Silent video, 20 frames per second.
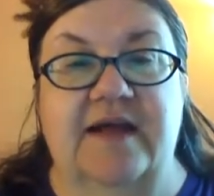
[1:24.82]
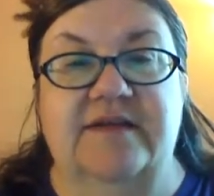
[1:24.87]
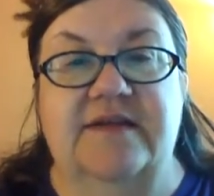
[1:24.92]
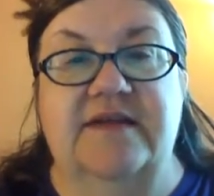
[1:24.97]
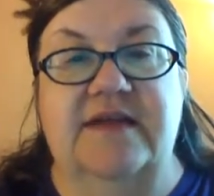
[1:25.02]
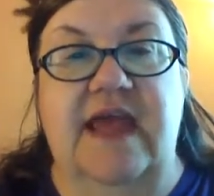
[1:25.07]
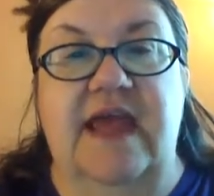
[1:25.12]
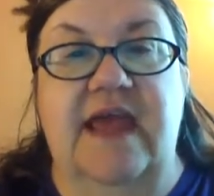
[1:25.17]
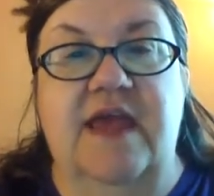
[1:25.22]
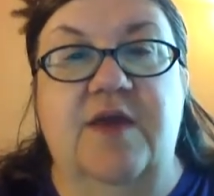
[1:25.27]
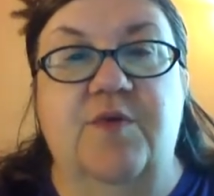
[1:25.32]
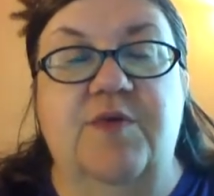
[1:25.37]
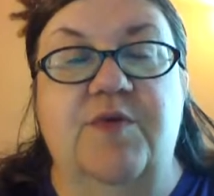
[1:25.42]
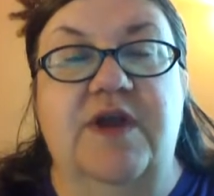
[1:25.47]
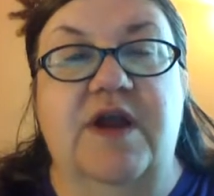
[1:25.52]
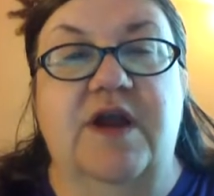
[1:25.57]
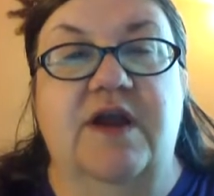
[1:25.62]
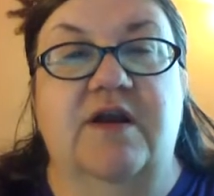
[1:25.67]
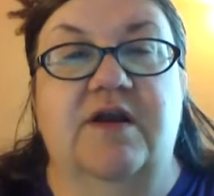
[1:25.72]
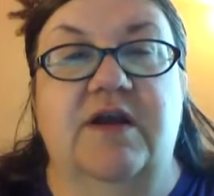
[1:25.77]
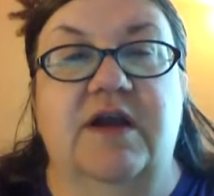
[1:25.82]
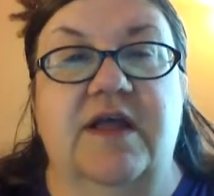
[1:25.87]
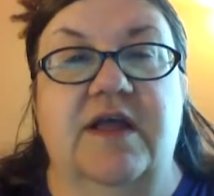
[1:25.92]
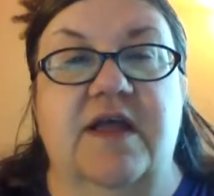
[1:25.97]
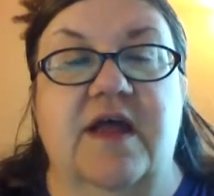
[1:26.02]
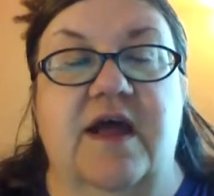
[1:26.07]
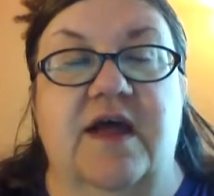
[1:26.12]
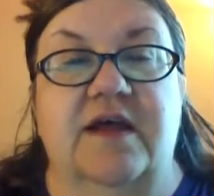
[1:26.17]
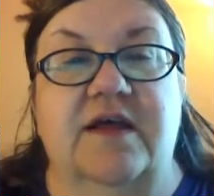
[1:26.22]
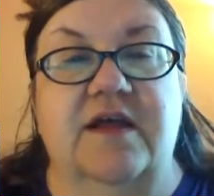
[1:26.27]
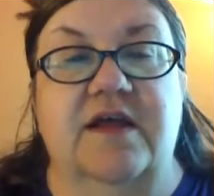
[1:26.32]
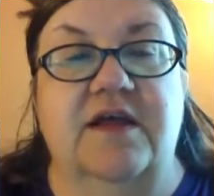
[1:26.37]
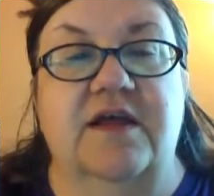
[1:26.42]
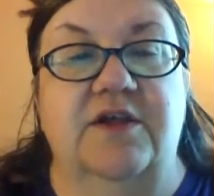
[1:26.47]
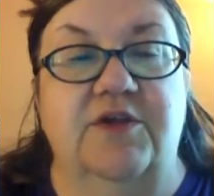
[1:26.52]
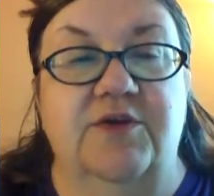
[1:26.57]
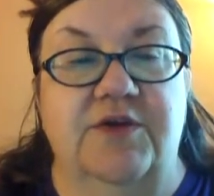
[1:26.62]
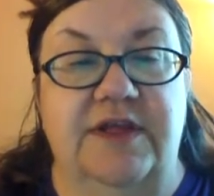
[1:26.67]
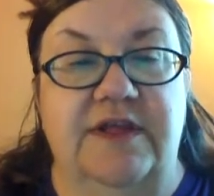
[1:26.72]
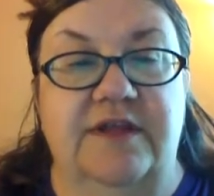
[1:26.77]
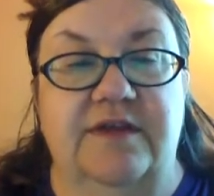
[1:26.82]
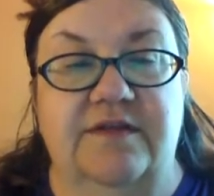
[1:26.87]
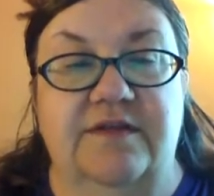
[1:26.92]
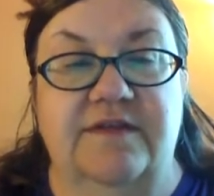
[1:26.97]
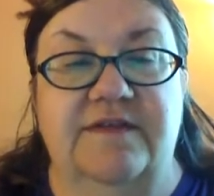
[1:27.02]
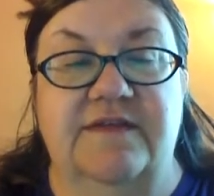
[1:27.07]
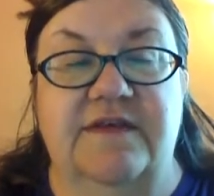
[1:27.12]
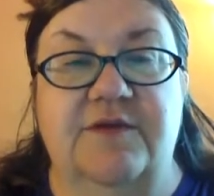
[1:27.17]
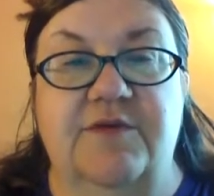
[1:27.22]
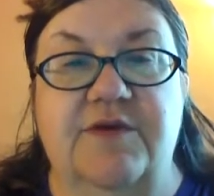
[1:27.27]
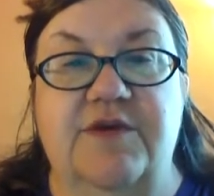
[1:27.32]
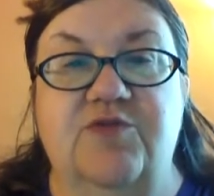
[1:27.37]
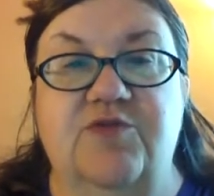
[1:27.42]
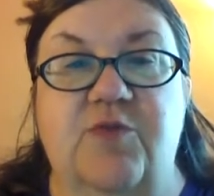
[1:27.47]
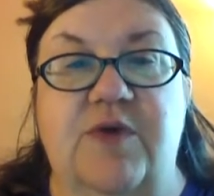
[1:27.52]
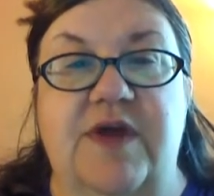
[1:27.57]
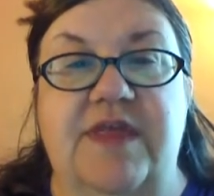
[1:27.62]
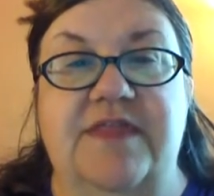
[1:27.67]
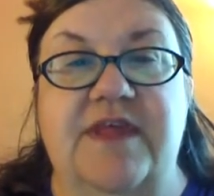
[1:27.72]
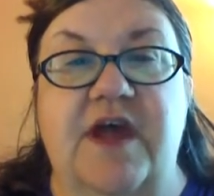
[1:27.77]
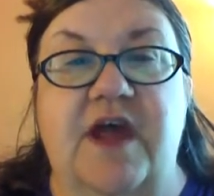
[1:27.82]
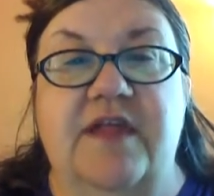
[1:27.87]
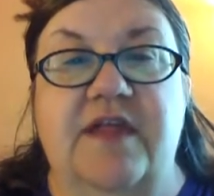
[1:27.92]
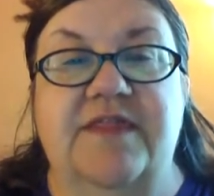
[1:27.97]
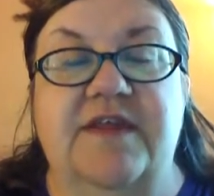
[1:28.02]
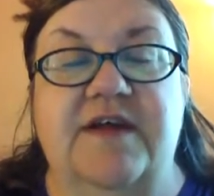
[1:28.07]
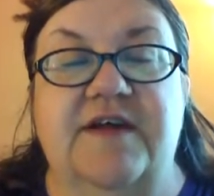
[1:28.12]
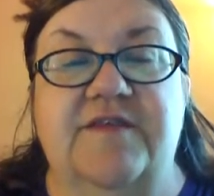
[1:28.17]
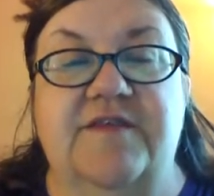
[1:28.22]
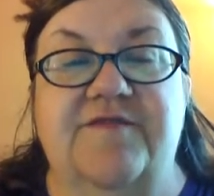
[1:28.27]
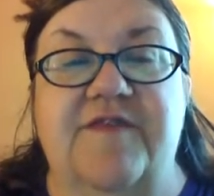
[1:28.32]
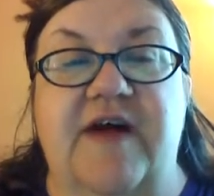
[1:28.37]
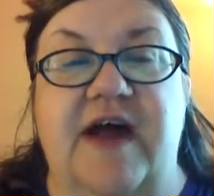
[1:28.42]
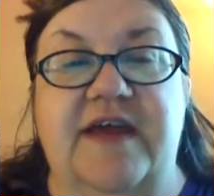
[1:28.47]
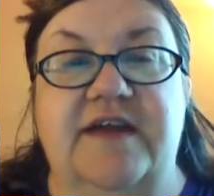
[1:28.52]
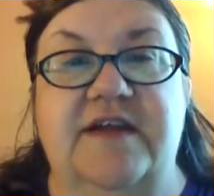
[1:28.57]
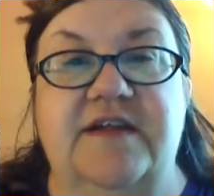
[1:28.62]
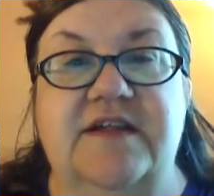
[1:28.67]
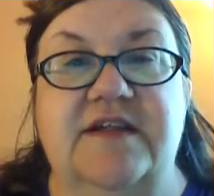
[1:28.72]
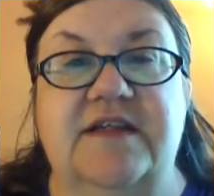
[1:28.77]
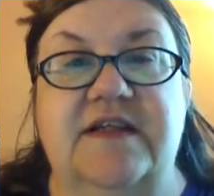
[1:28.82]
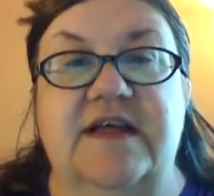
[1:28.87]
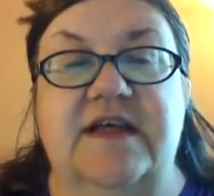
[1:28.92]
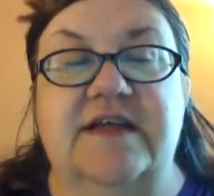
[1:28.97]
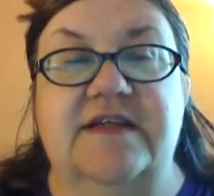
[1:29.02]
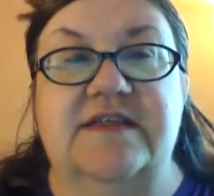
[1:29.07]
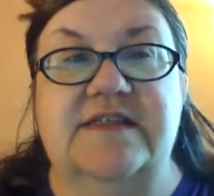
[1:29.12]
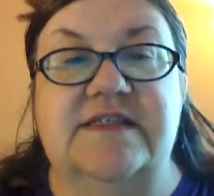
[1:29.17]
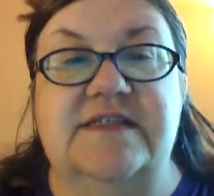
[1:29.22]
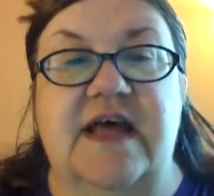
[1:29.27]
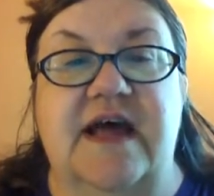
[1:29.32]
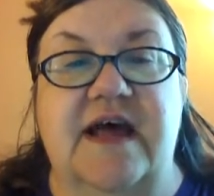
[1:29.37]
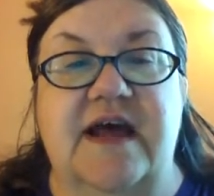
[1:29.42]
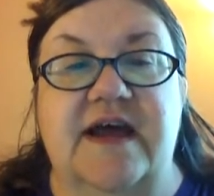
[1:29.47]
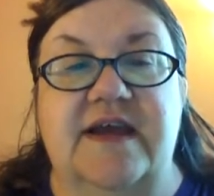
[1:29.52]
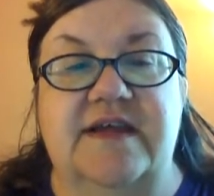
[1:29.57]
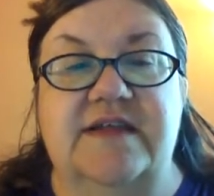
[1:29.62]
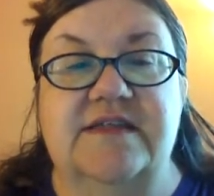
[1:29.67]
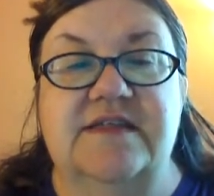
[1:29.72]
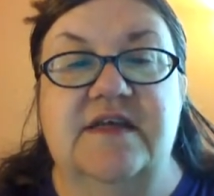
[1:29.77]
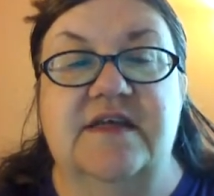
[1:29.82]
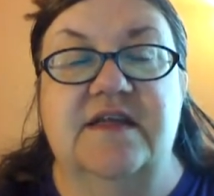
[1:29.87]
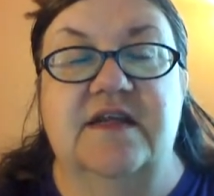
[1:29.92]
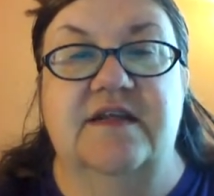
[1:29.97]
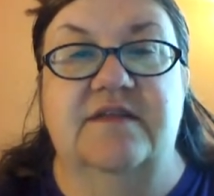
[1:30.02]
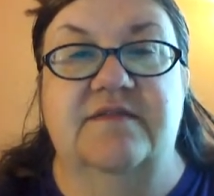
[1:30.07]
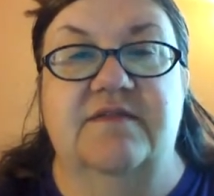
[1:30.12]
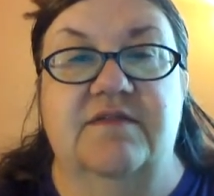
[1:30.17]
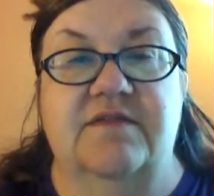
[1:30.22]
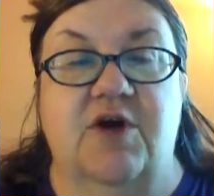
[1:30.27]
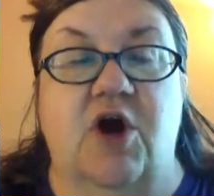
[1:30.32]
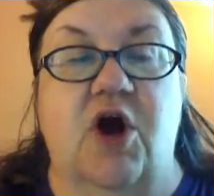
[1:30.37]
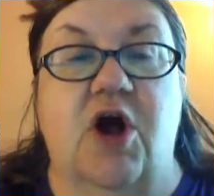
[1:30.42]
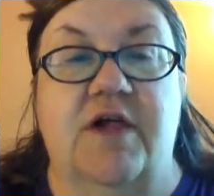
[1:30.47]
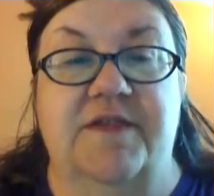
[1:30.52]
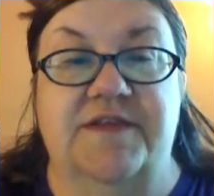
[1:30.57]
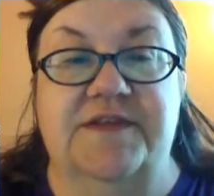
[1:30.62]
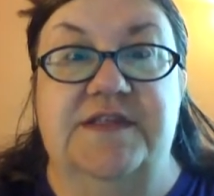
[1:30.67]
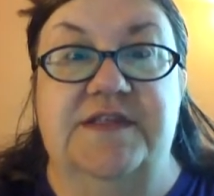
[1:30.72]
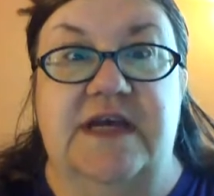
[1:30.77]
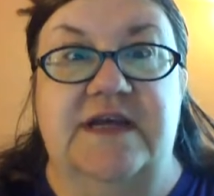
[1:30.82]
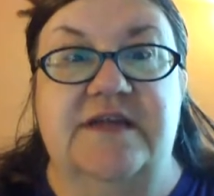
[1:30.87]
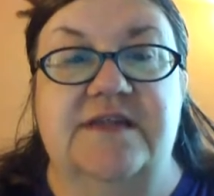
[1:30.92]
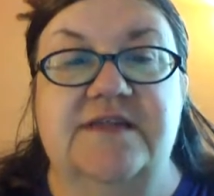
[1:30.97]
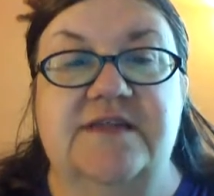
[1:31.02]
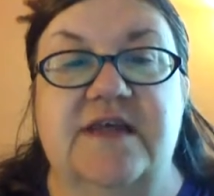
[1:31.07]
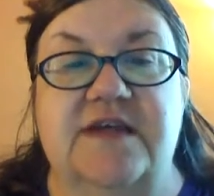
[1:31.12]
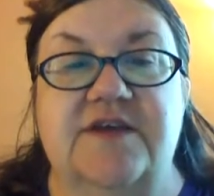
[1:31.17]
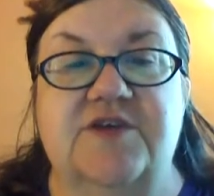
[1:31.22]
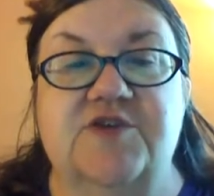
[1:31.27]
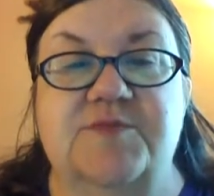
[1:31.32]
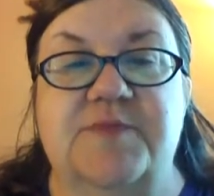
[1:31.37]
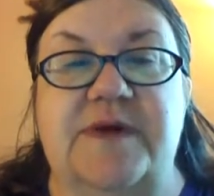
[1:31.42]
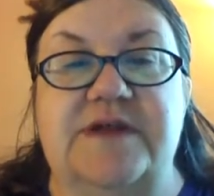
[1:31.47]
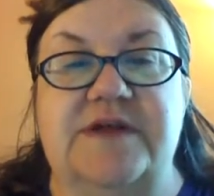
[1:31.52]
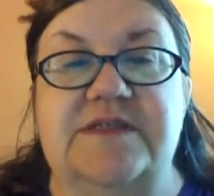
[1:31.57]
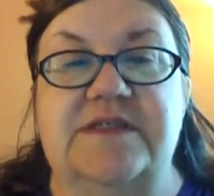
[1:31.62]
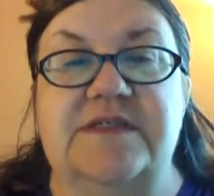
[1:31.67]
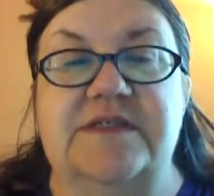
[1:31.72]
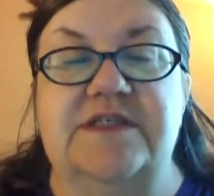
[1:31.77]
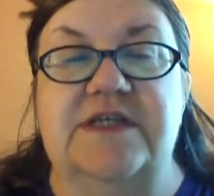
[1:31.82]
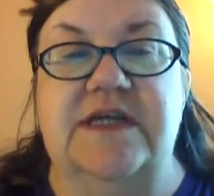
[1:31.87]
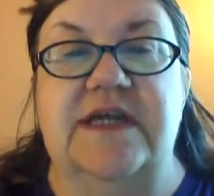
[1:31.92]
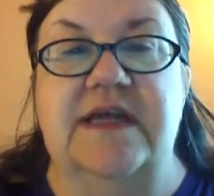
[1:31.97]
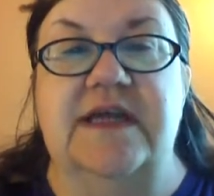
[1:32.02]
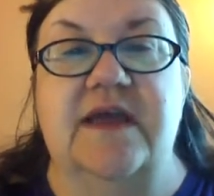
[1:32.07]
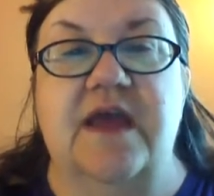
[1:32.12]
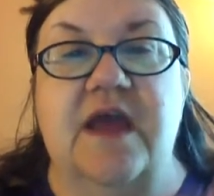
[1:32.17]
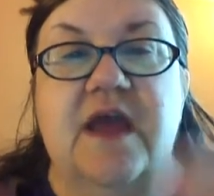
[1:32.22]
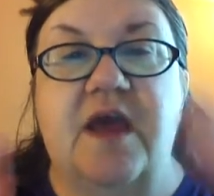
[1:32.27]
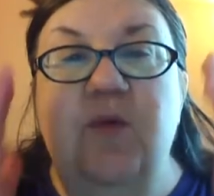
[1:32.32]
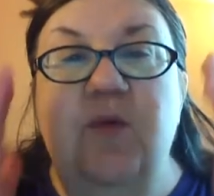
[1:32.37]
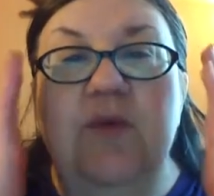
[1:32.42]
Today we are concluding the series with the final signs, all the signs that your spouse is cheating.